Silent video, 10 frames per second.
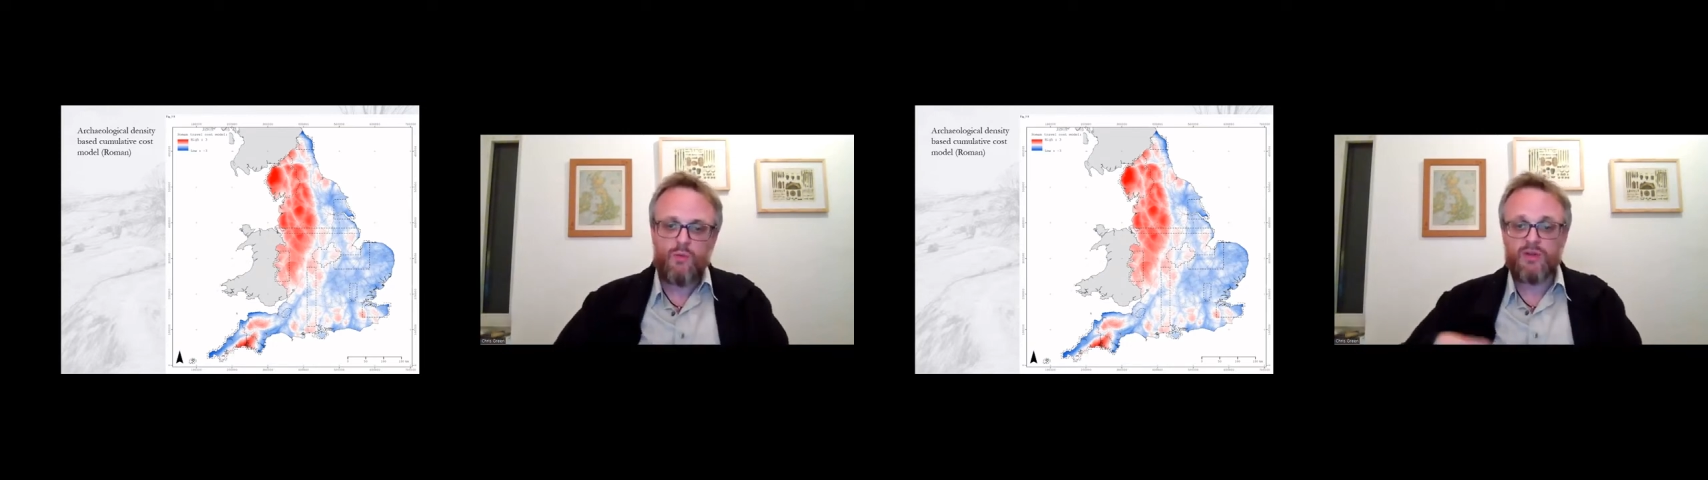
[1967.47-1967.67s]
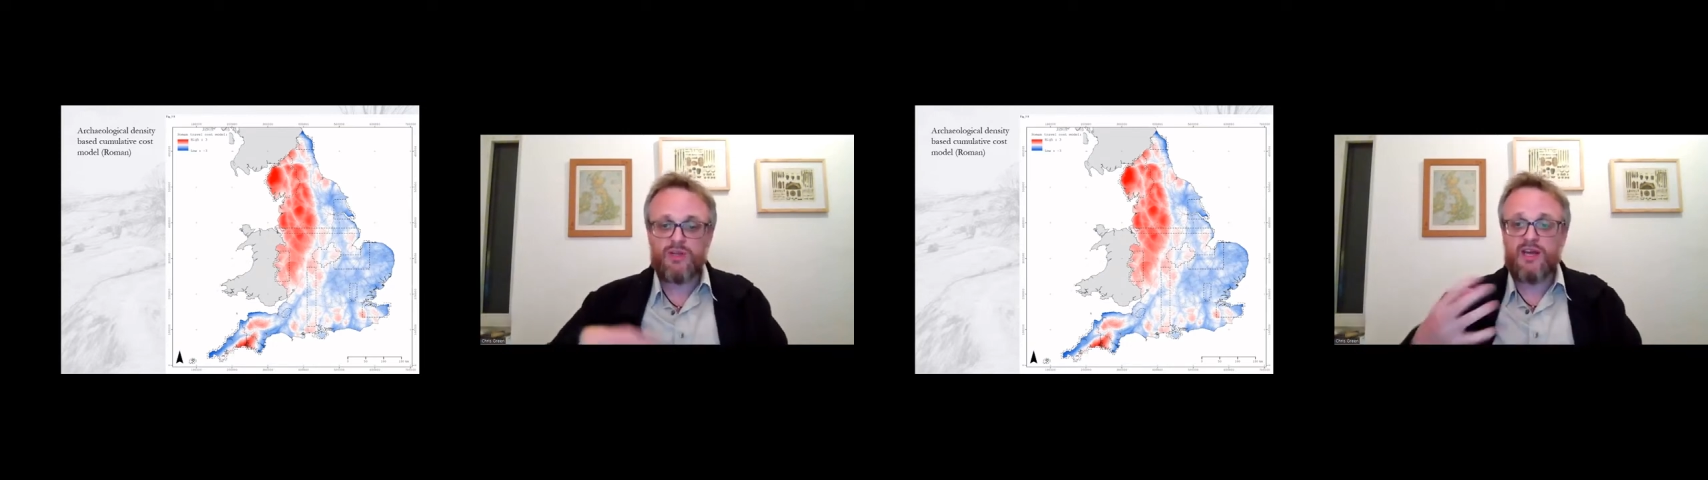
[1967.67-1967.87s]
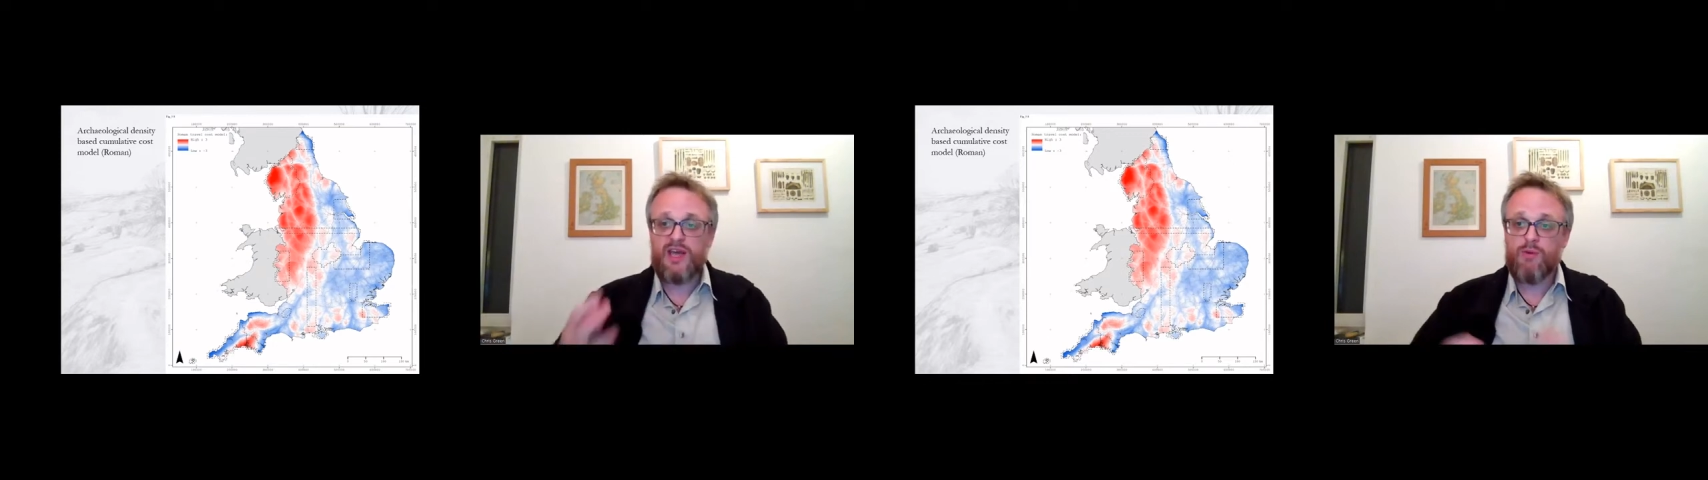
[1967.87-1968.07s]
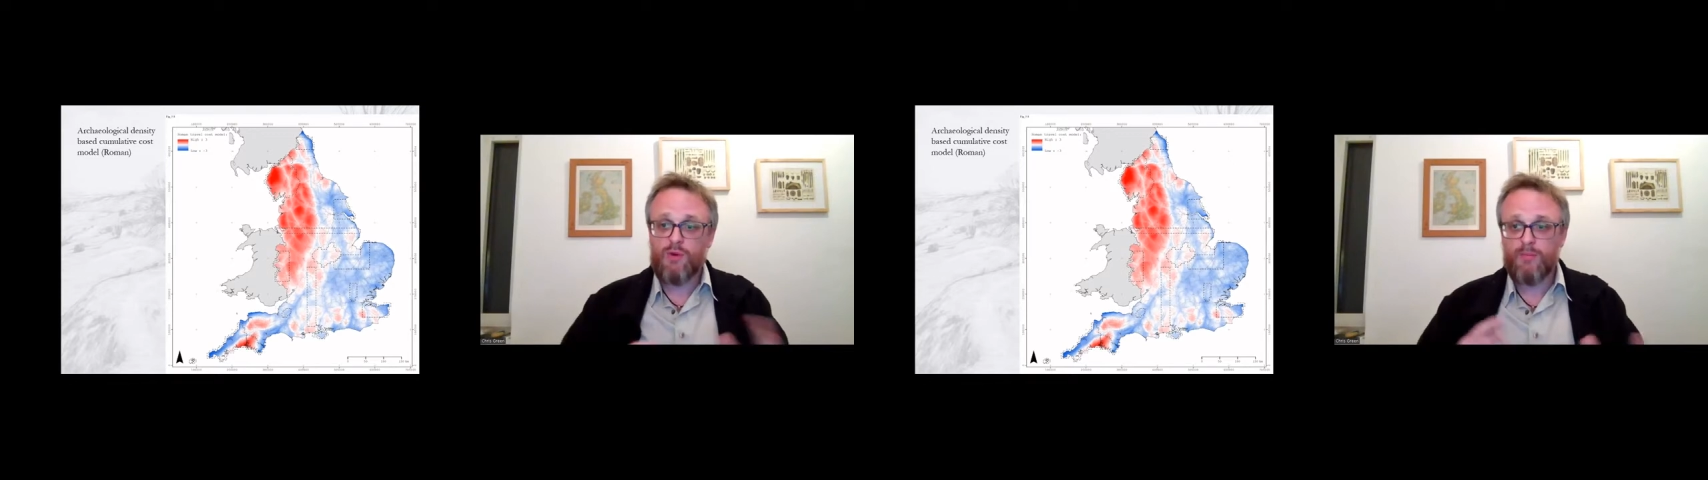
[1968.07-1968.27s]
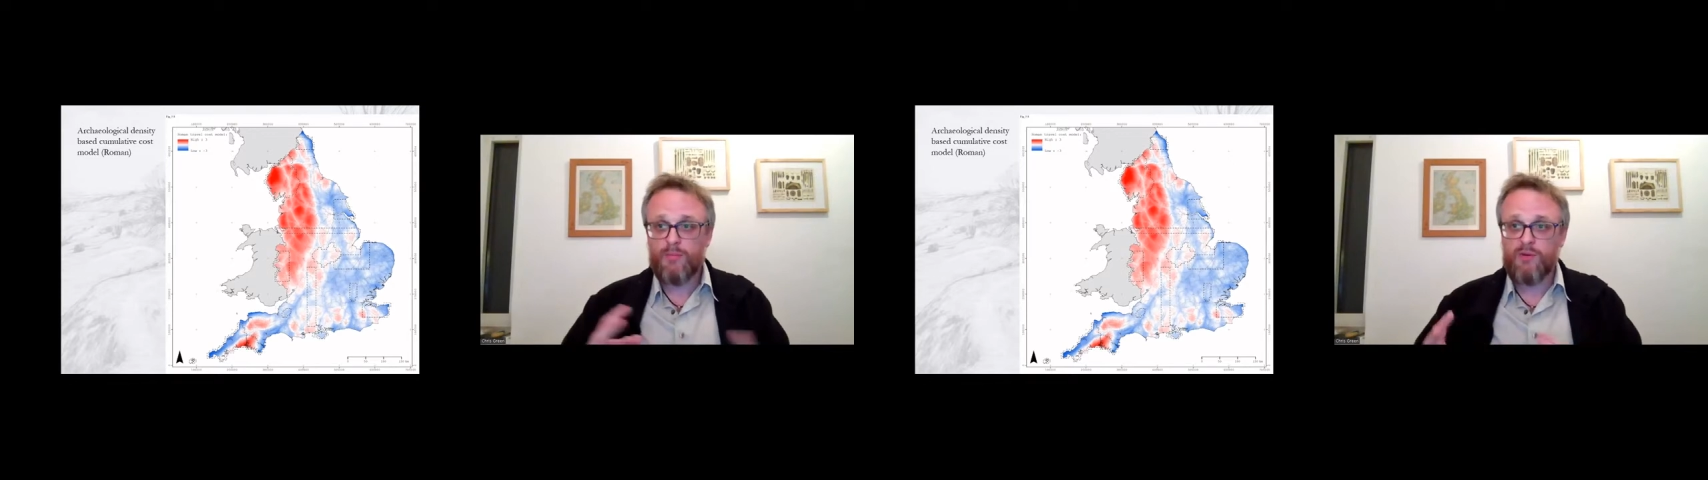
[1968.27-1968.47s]
within our
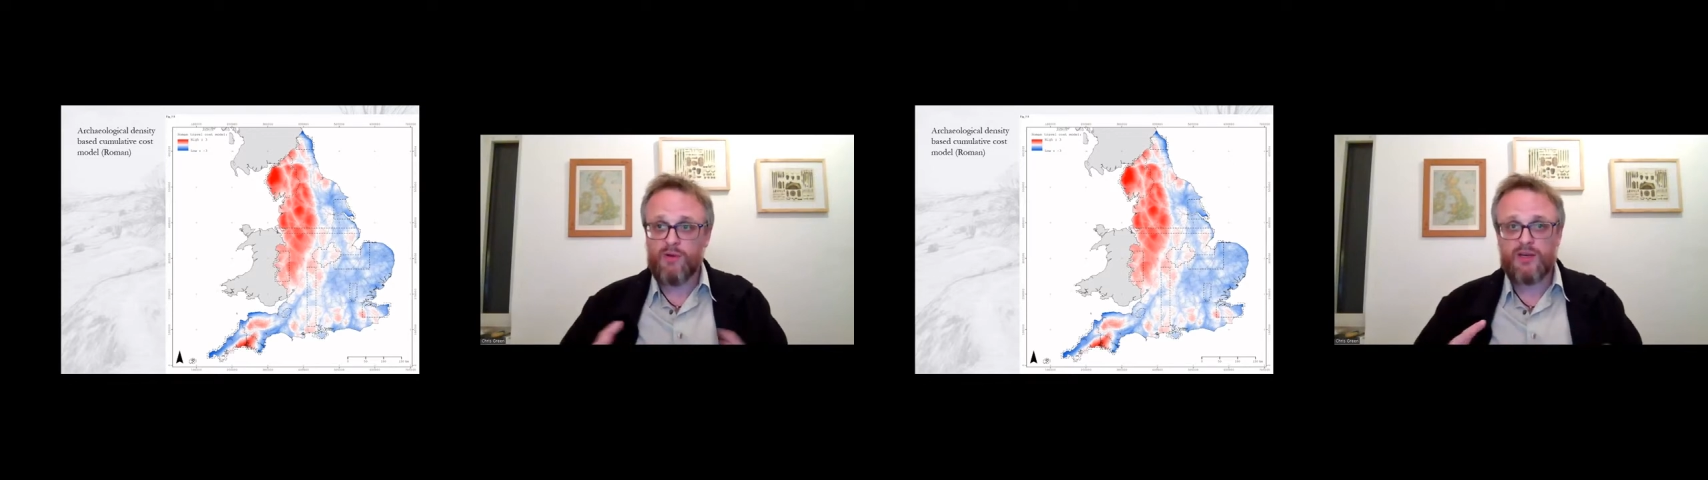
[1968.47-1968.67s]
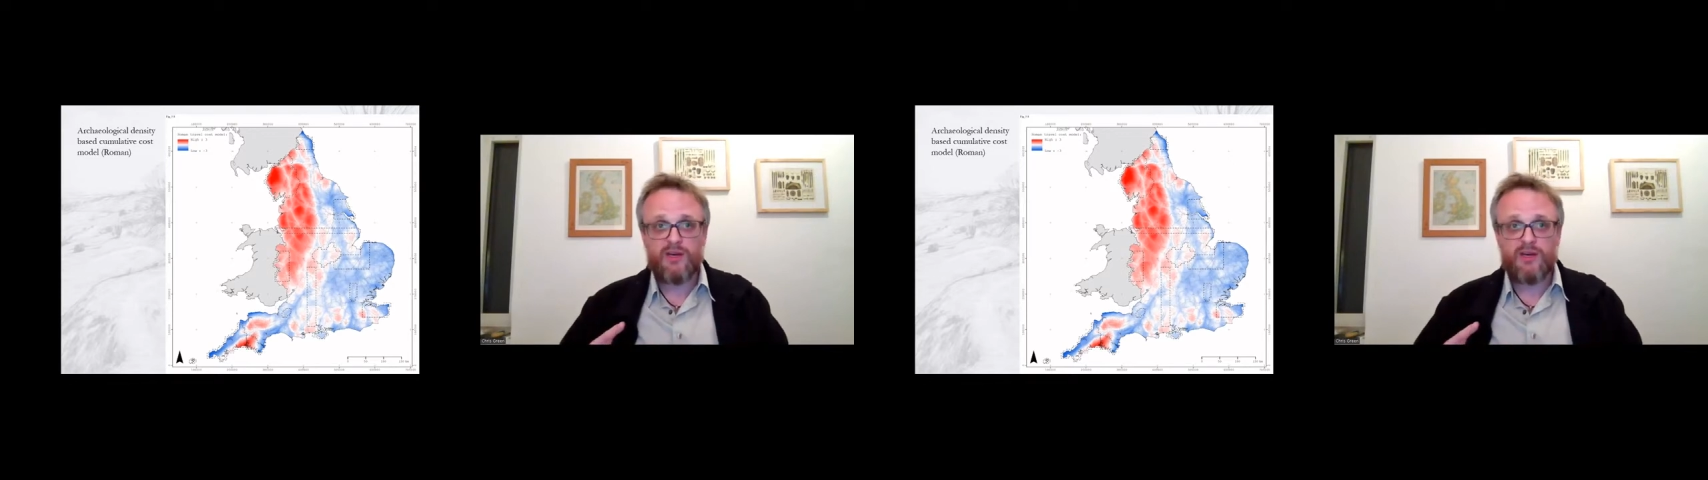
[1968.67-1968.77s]
1 by 1